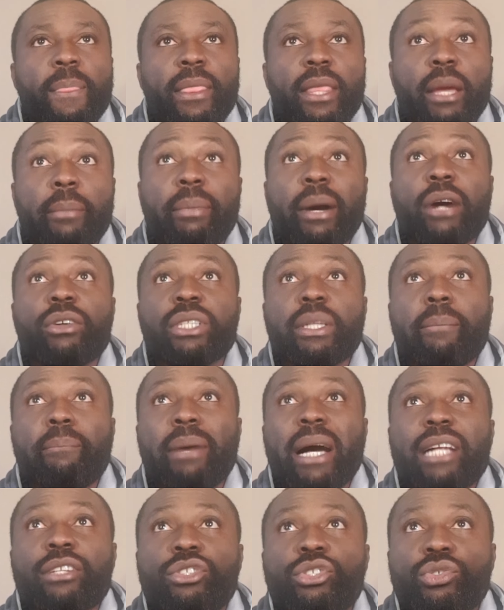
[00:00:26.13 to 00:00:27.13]
about the
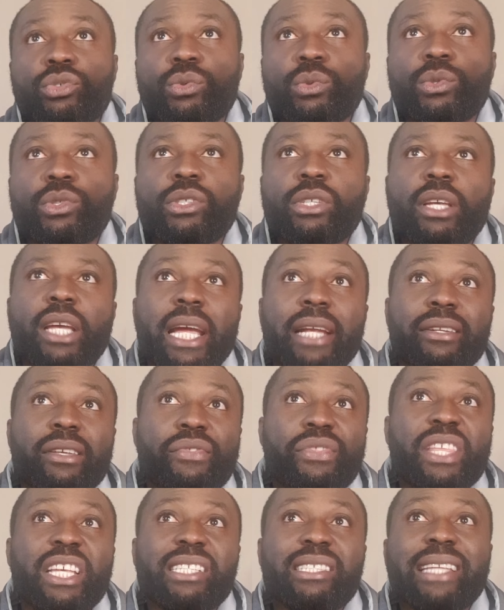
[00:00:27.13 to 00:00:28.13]
Bantus and the
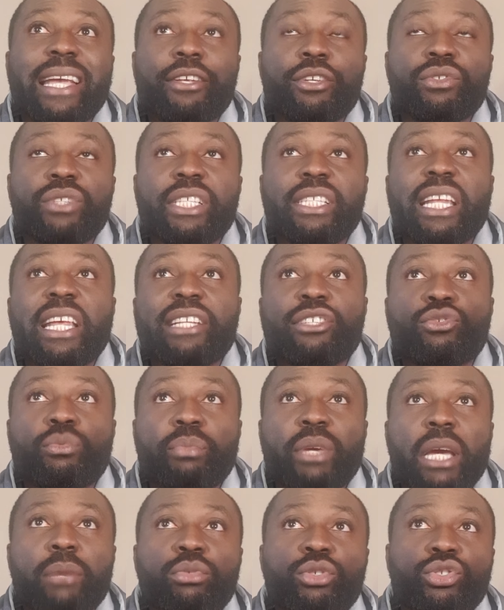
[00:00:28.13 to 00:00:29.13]
things that you needed to
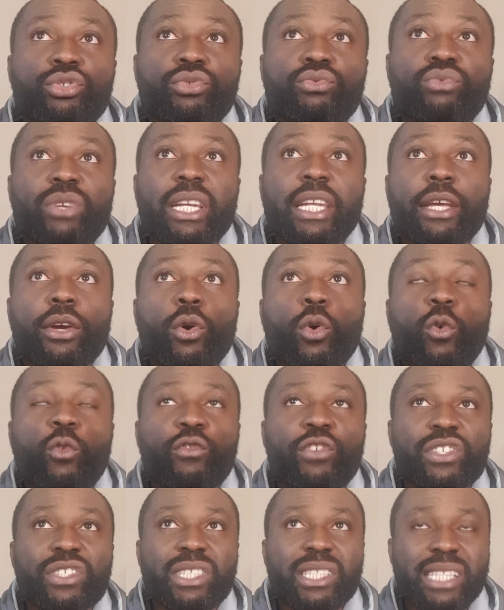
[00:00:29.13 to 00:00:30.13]
be able to really
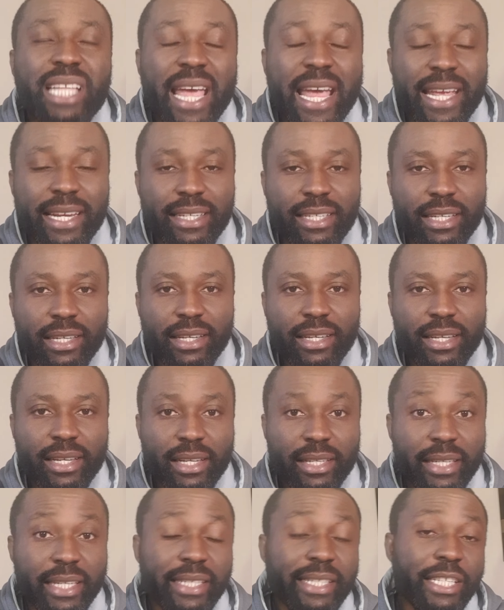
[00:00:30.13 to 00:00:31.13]
understand
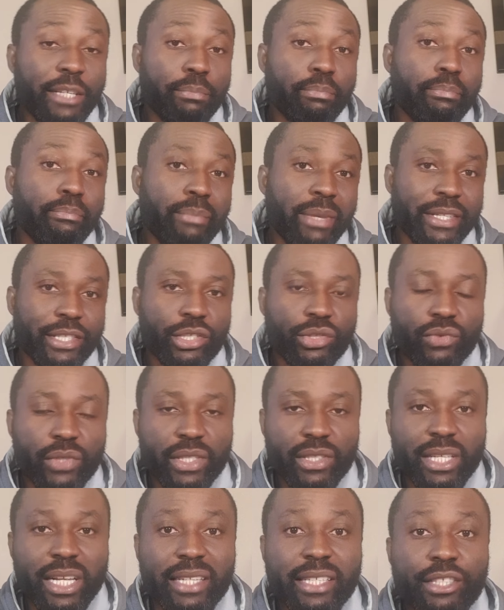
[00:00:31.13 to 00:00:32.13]
the deep
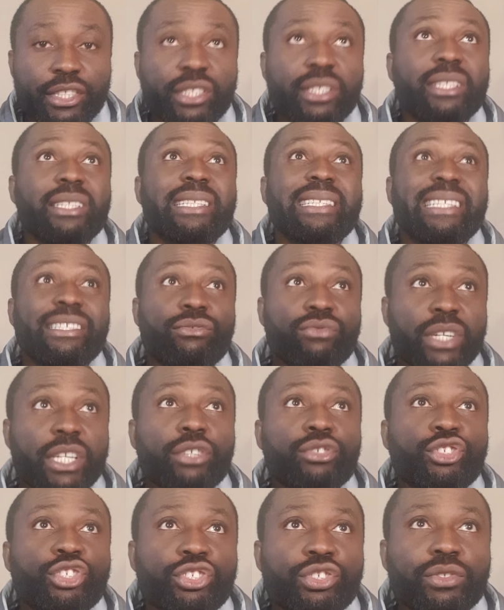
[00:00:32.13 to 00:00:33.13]
mysteries and the, the
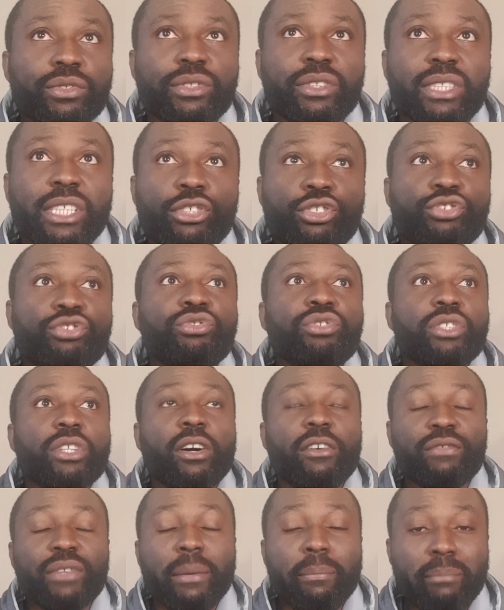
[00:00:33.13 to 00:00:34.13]
real truth, the truth
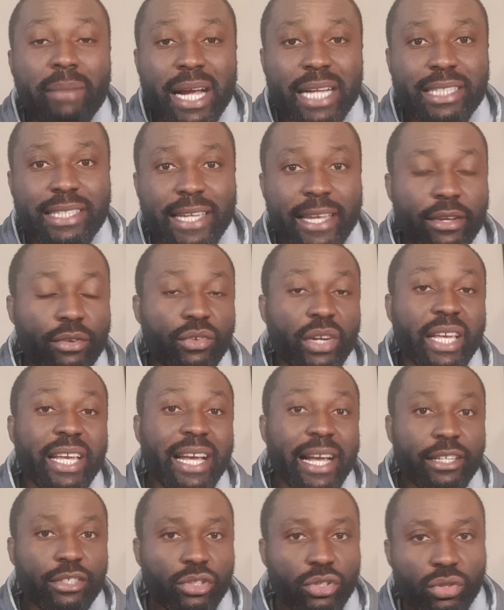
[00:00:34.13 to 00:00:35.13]
of the matter in
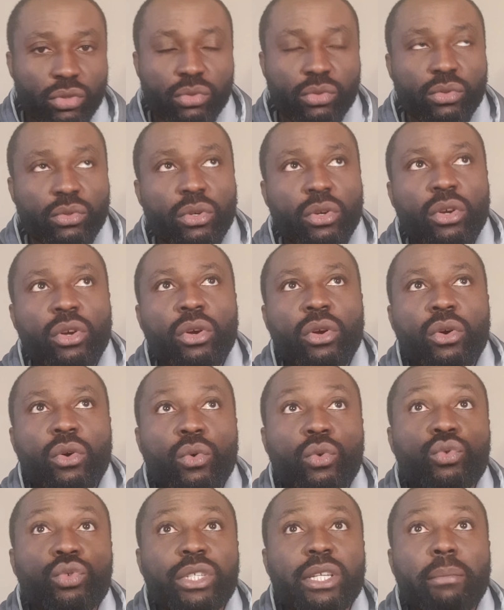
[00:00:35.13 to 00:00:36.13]
regards to
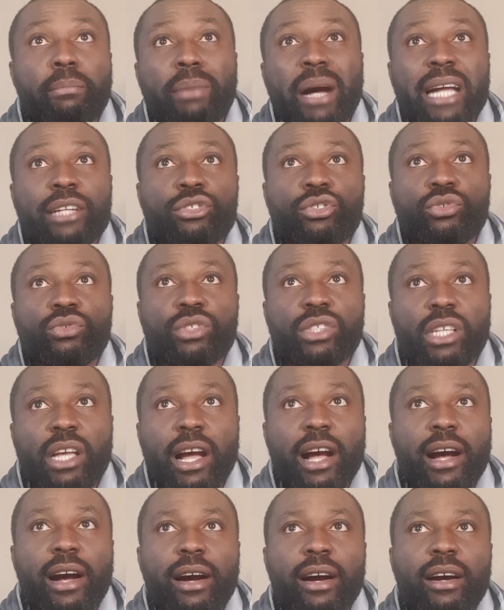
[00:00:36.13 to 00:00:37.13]
who the Bantus
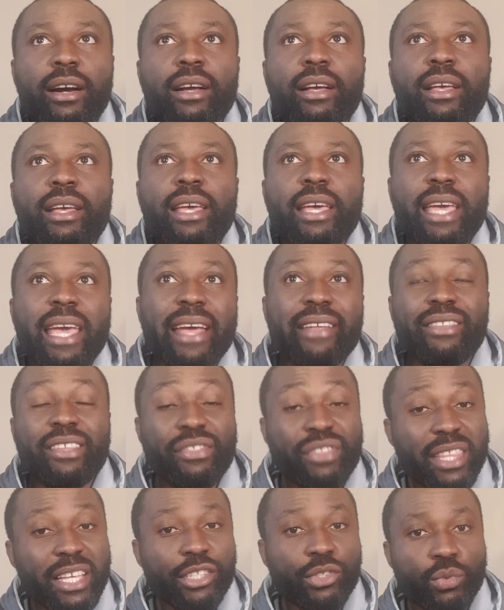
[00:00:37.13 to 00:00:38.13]
are and the
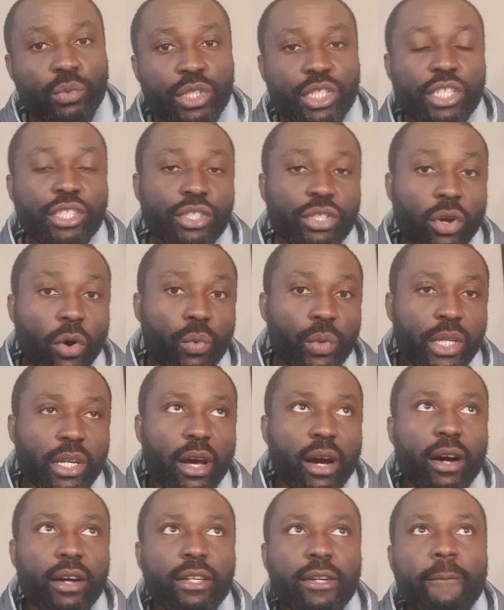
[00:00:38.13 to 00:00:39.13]
things which is going
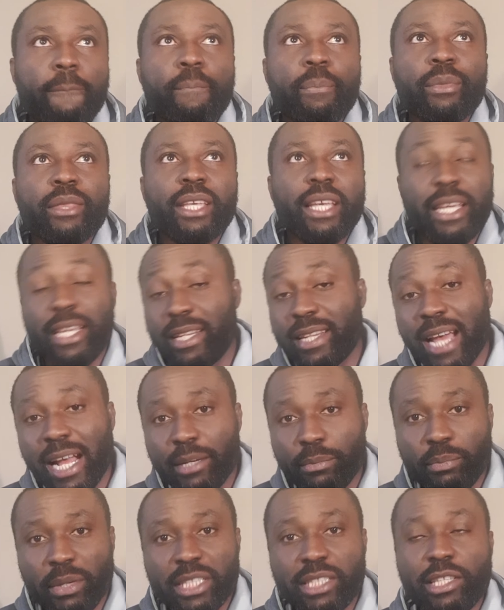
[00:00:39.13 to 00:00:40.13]
on in
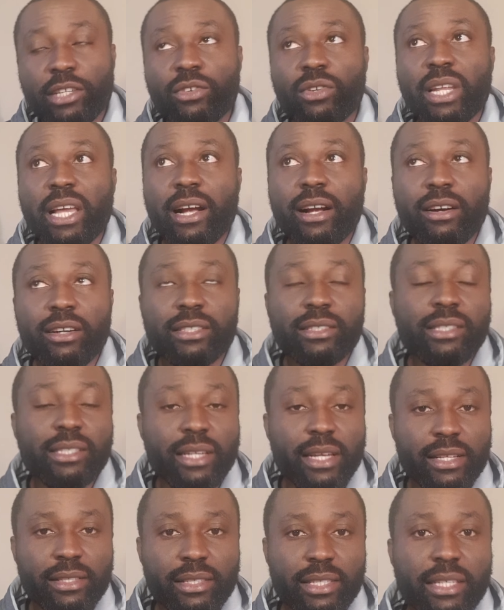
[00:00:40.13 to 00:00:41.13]
that particular
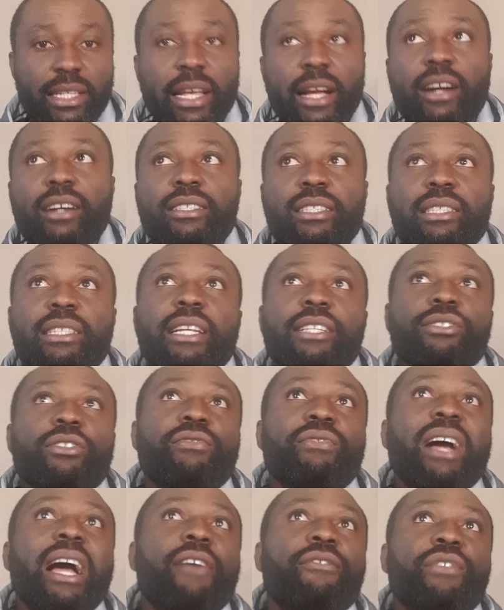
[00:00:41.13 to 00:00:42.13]
continent, in the continent of
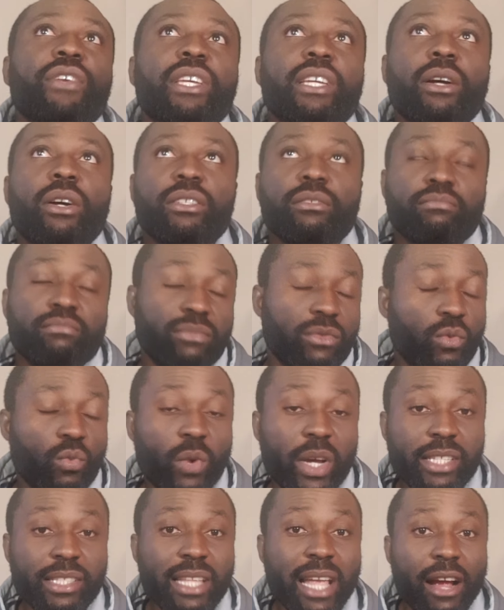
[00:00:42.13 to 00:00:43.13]
Africa,
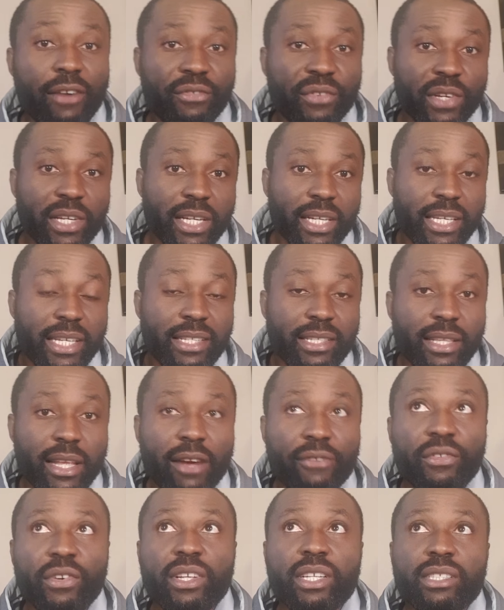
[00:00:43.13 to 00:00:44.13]
West Africa, East
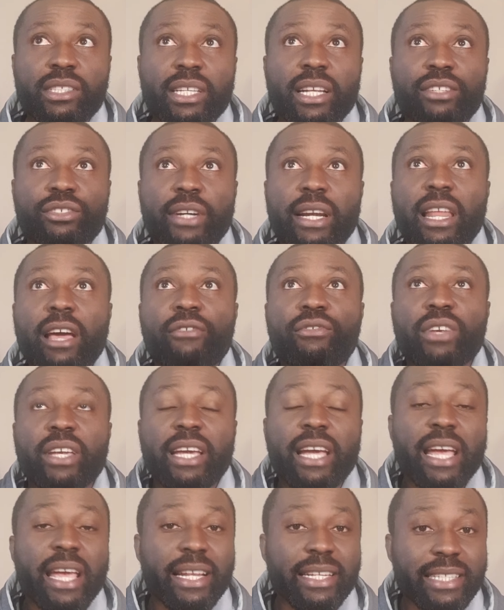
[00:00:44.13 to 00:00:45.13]
Africa, Central Africa,
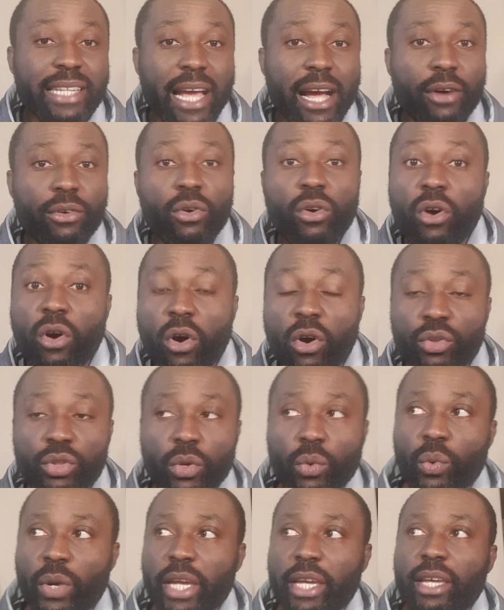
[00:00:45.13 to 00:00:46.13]
and down all the
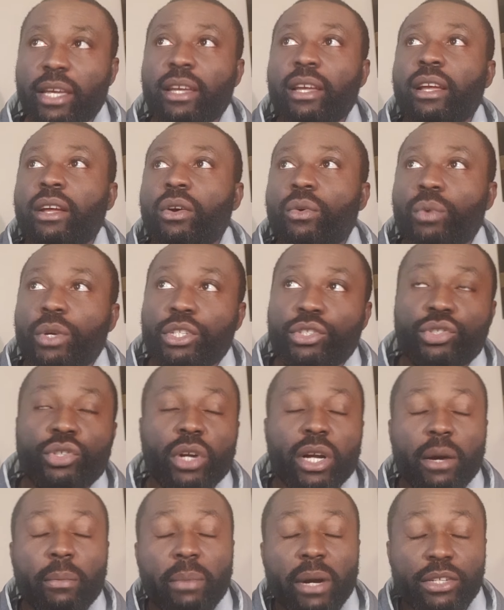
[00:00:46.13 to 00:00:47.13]
way when you
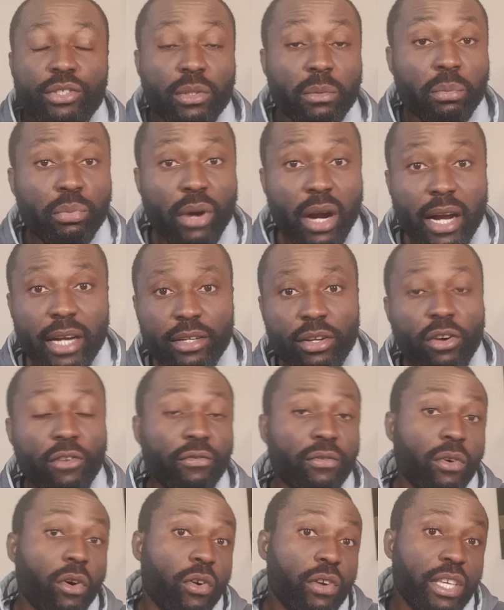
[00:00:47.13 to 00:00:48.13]
talk about some part of
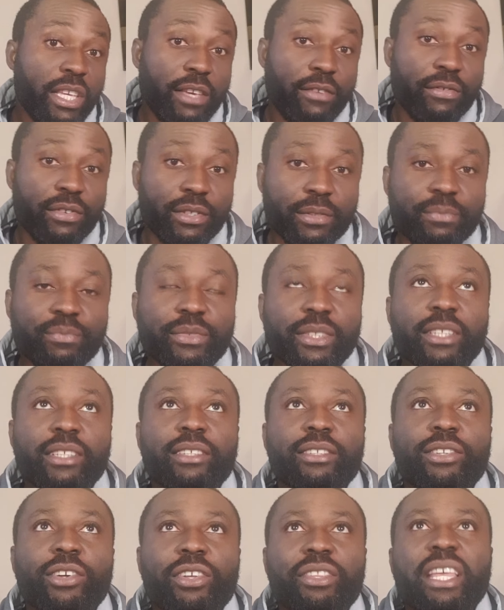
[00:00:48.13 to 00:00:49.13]
or even
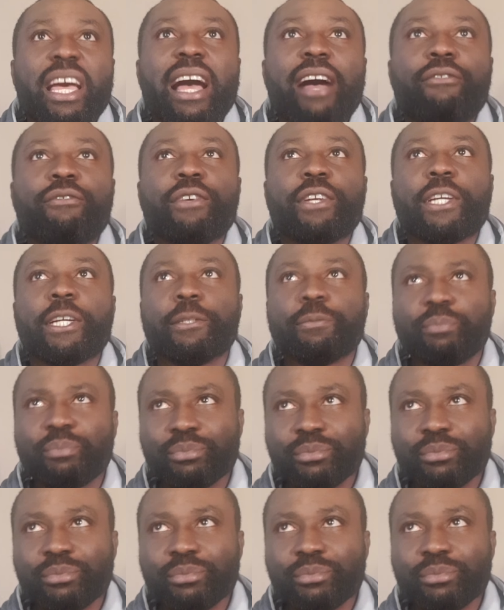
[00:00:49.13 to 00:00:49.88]
North Africa.